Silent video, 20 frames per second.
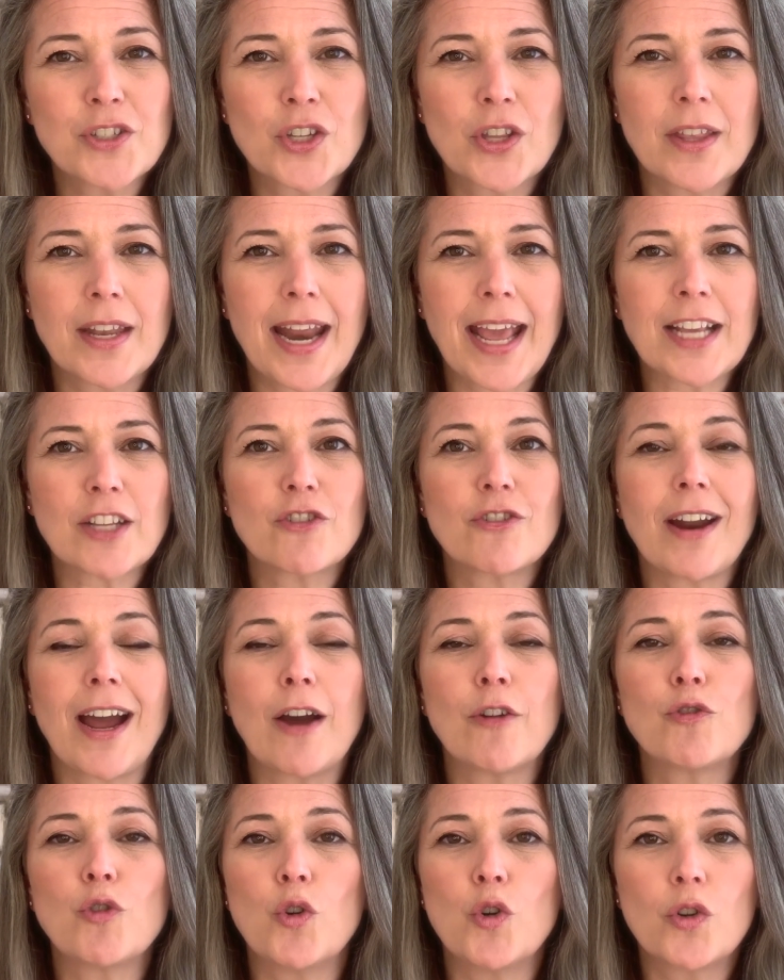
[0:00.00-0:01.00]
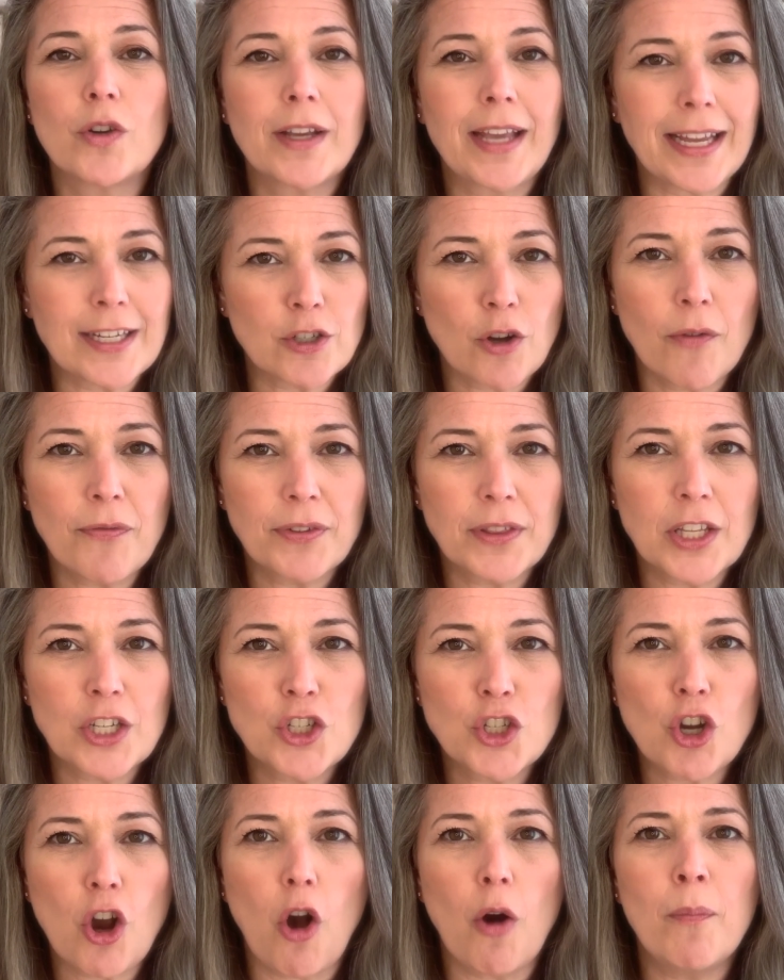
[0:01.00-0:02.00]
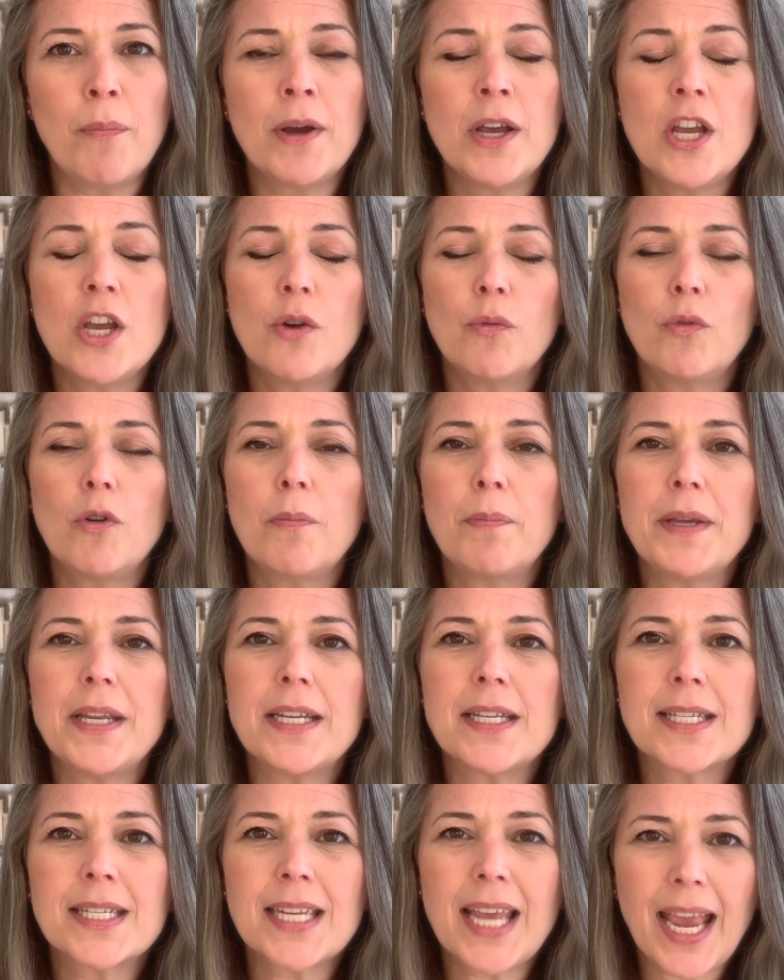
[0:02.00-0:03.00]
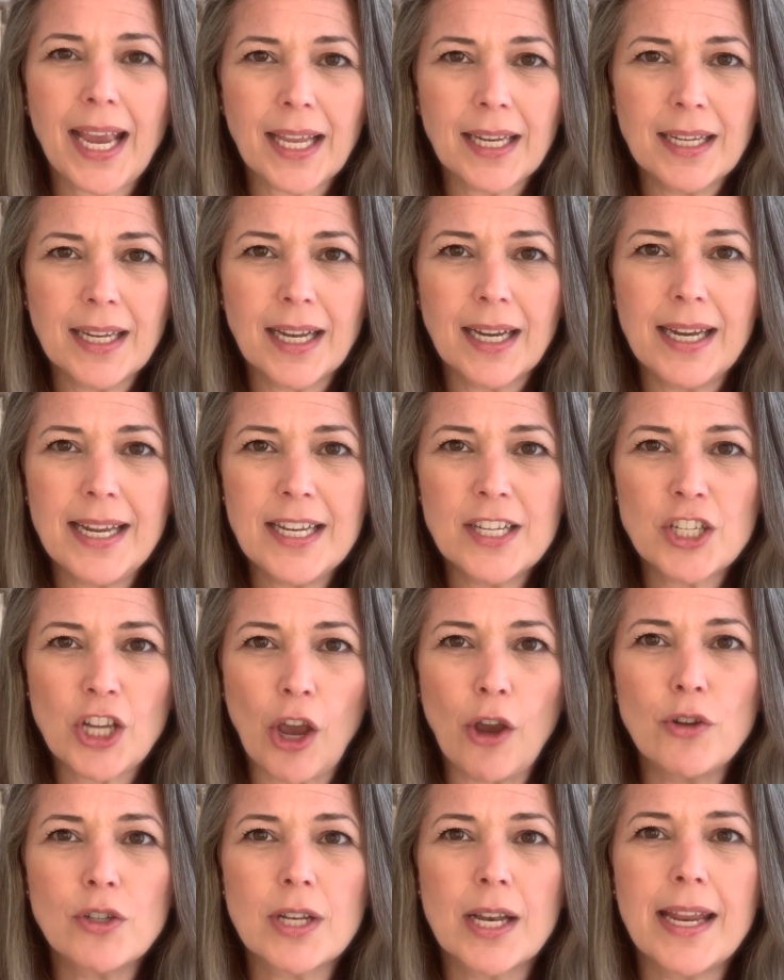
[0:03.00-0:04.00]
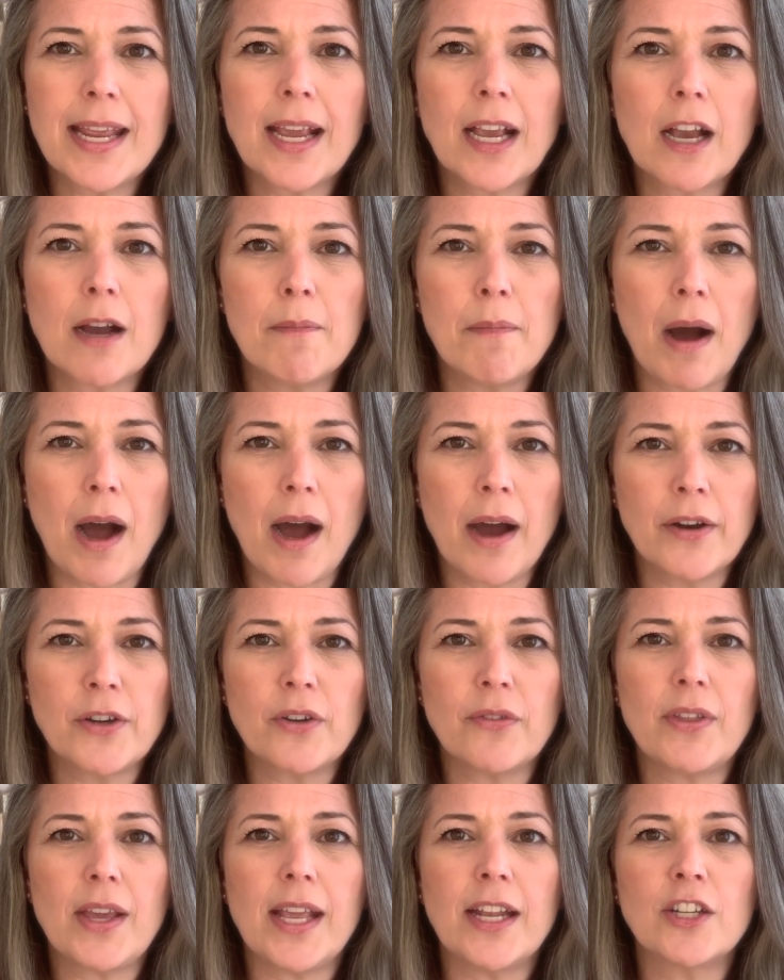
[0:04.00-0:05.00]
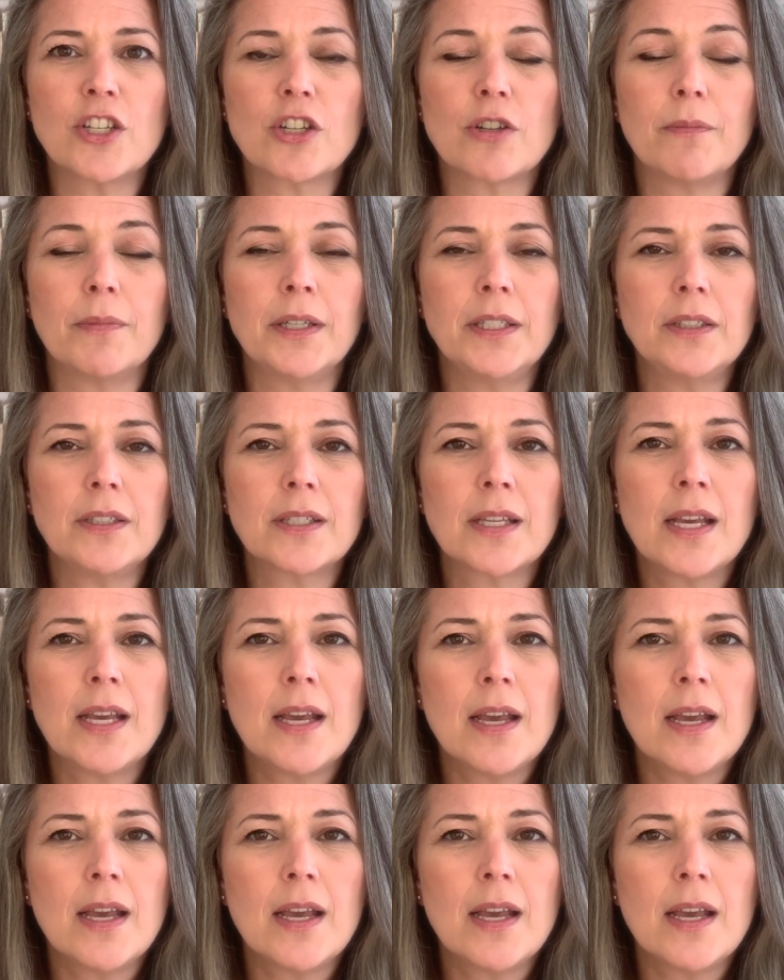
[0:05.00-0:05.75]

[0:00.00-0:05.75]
to the next round or get offered the job will be technically totally in command of the instrument,